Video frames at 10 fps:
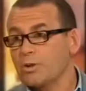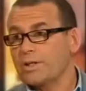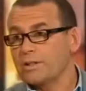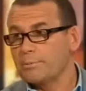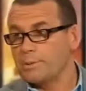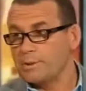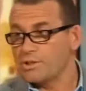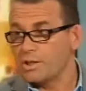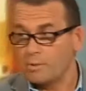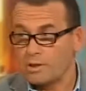working at the
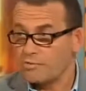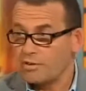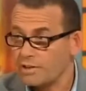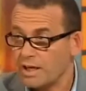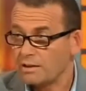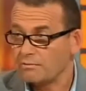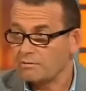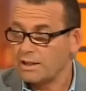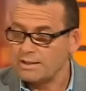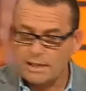BBC, when I was very young,
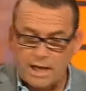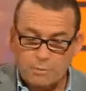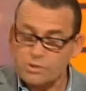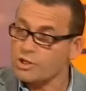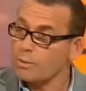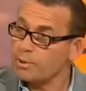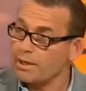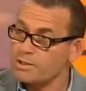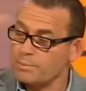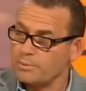right, I was so
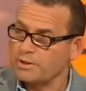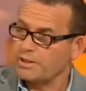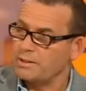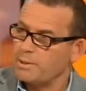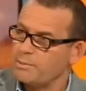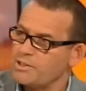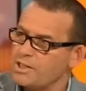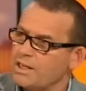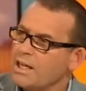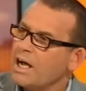proud to be working at the BBC.